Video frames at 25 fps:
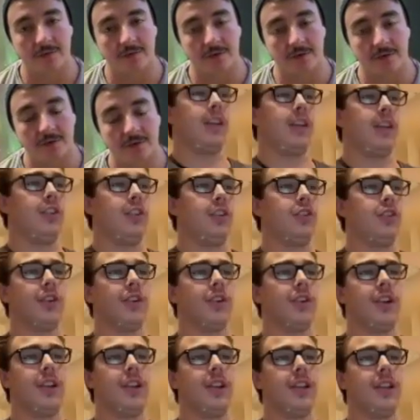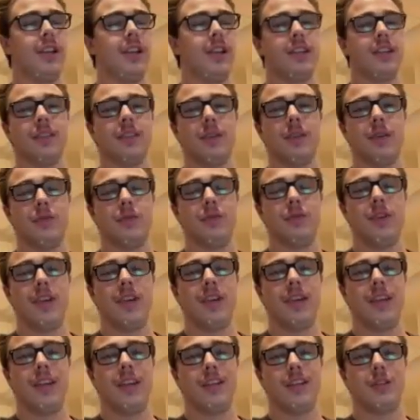that like in training, like sometimes you
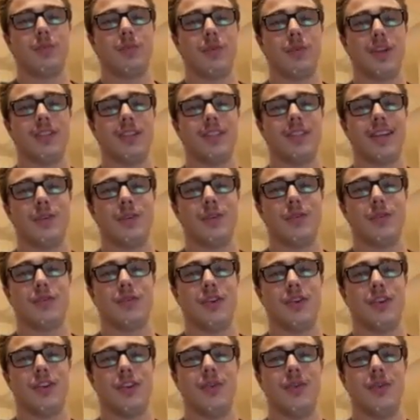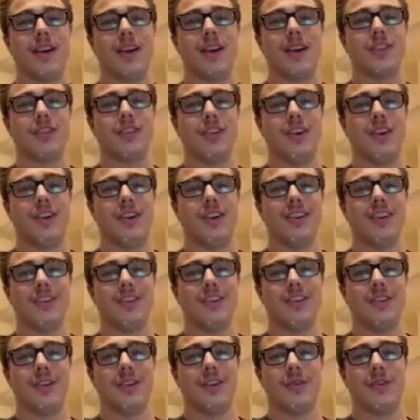can't express like how strong you actually are,
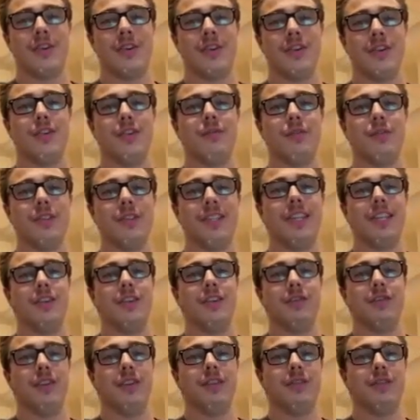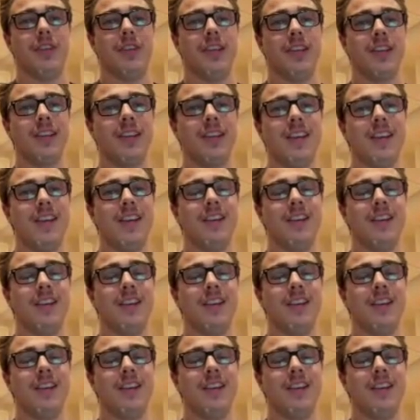like when you're under fatigue of lifting. So